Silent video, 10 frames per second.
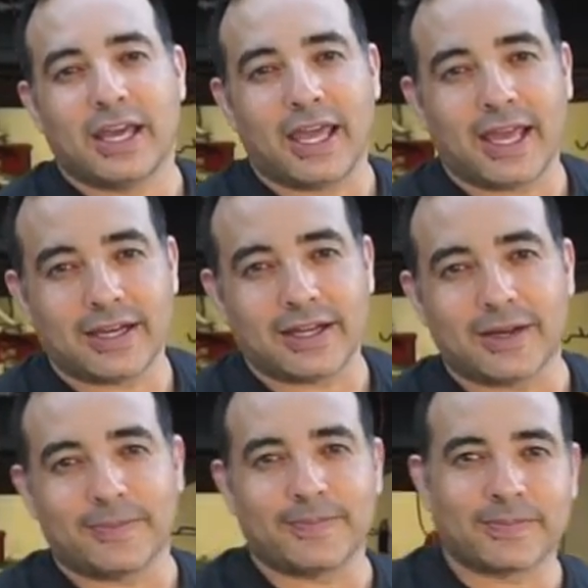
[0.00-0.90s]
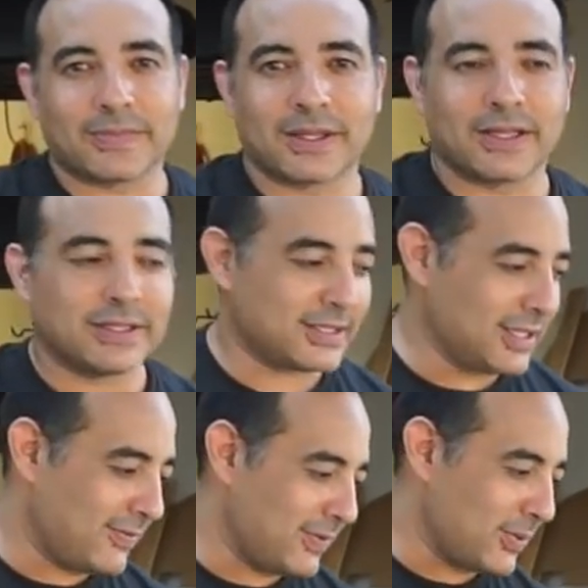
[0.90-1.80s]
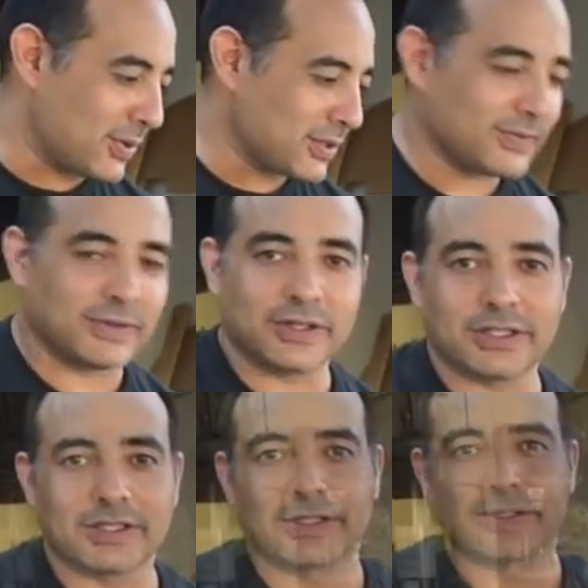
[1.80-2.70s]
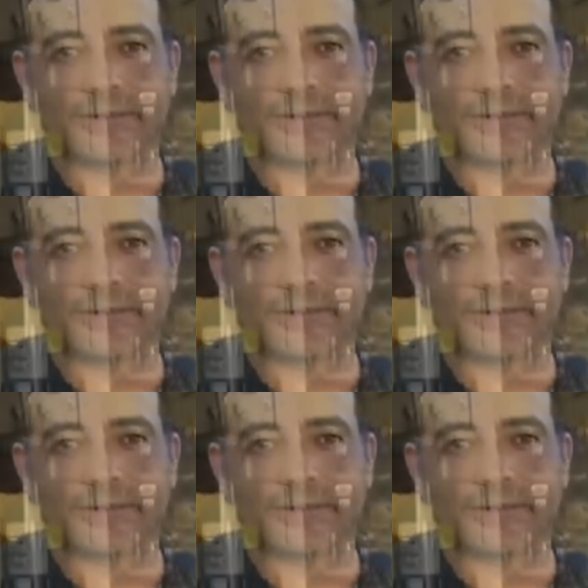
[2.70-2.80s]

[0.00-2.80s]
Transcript: and see if it works for us.